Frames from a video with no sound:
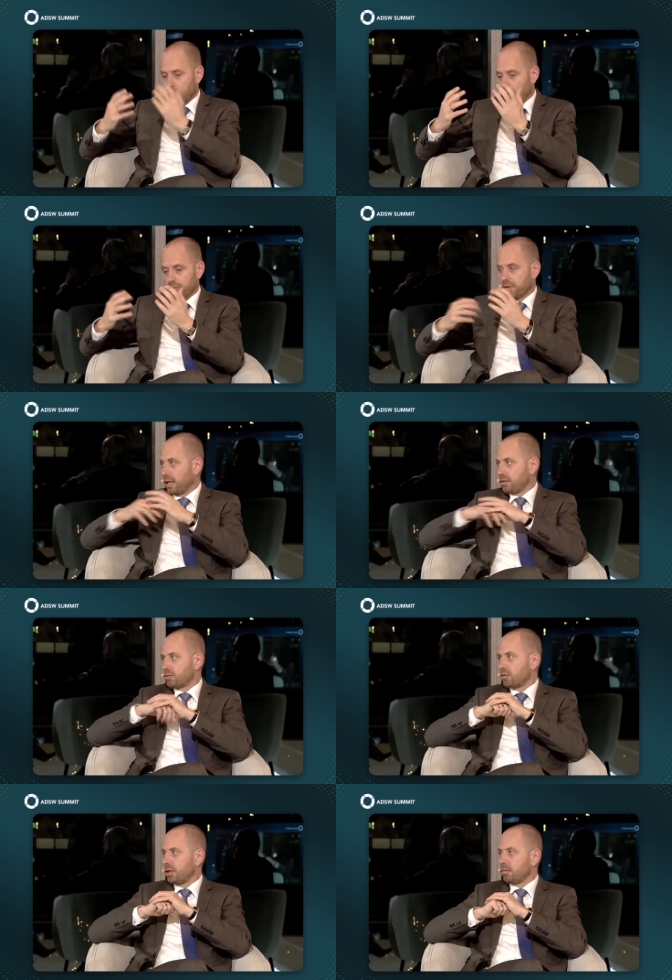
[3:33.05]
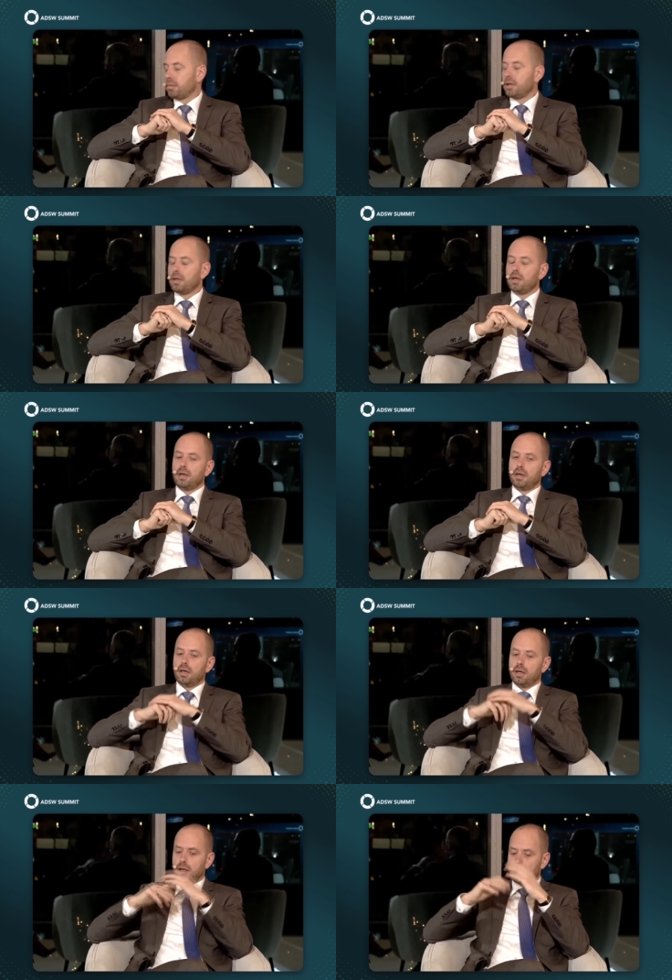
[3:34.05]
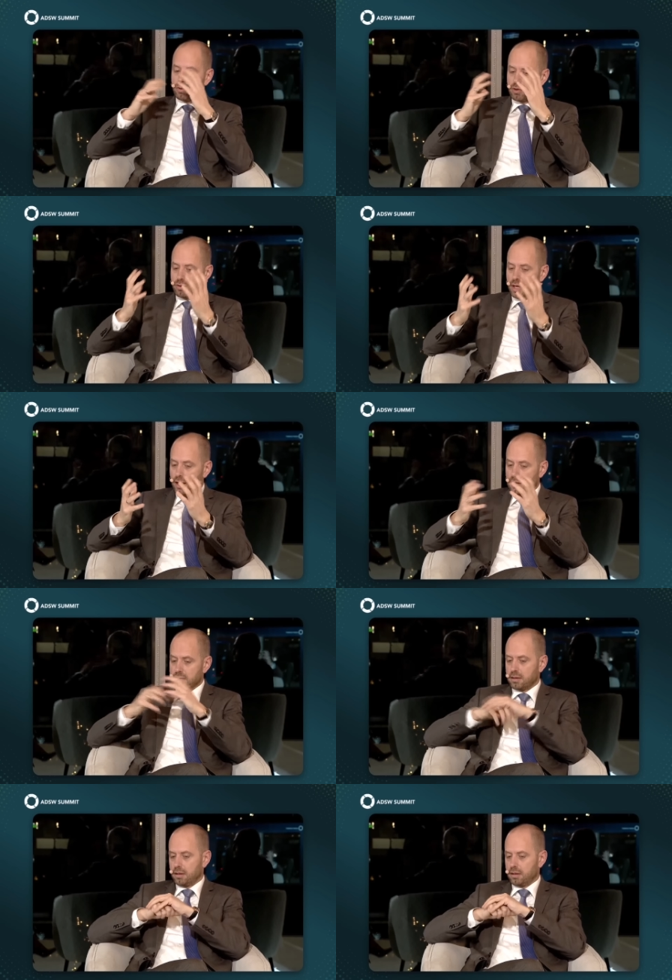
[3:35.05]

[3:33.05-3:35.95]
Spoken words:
off-gas stream, you create